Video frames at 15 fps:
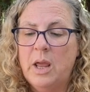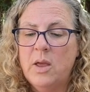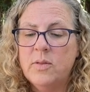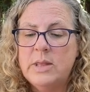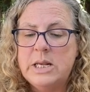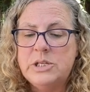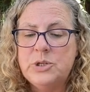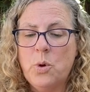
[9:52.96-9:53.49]

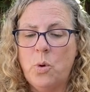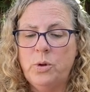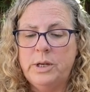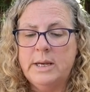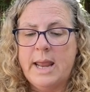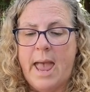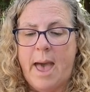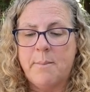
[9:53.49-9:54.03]
This
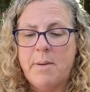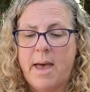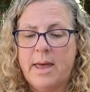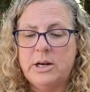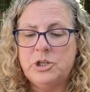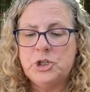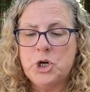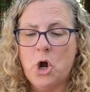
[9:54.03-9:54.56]
golden cap
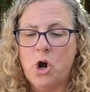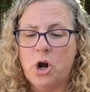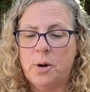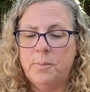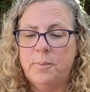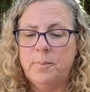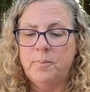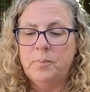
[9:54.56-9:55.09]
had a
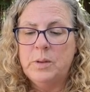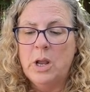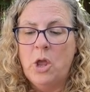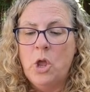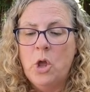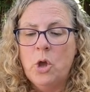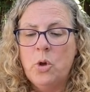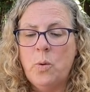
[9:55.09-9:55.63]
charm.
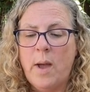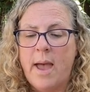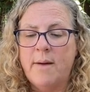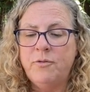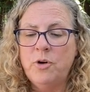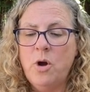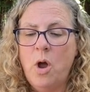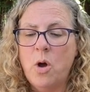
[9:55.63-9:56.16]

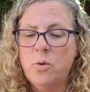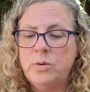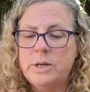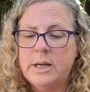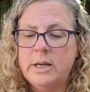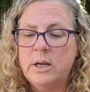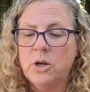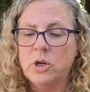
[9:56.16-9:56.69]
Whoever
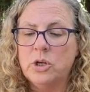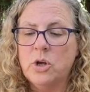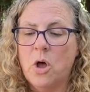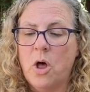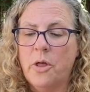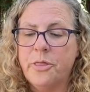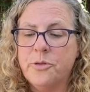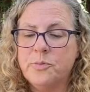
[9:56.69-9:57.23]
owned it could
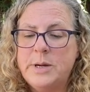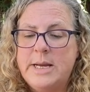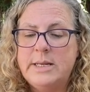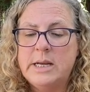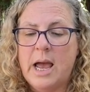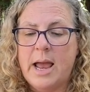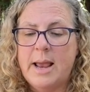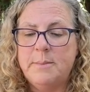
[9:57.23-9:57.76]
call 3
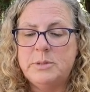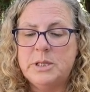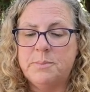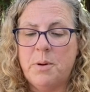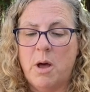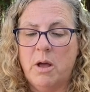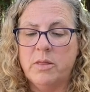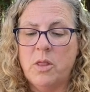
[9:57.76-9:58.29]
times
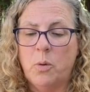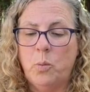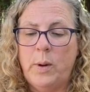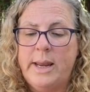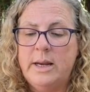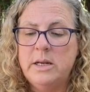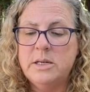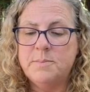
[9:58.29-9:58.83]
upon the
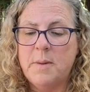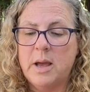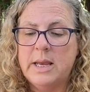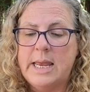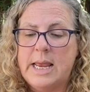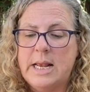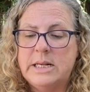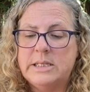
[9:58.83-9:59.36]
winged
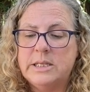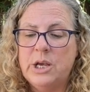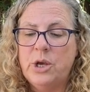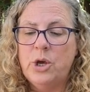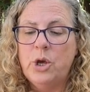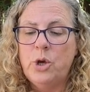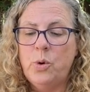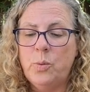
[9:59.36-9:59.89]
monkeys,
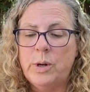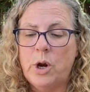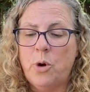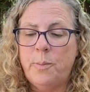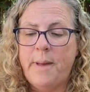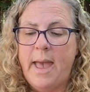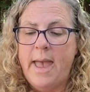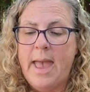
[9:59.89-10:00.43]
who would
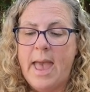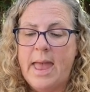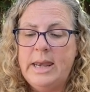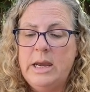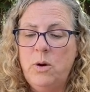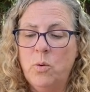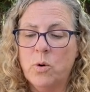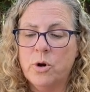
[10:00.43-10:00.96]
obey
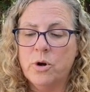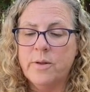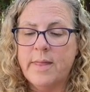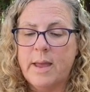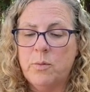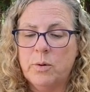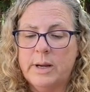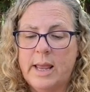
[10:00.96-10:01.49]
any order
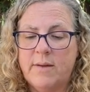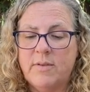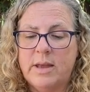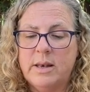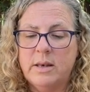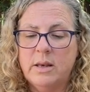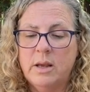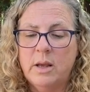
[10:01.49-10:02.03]
they were
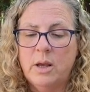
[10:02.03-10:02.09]
given.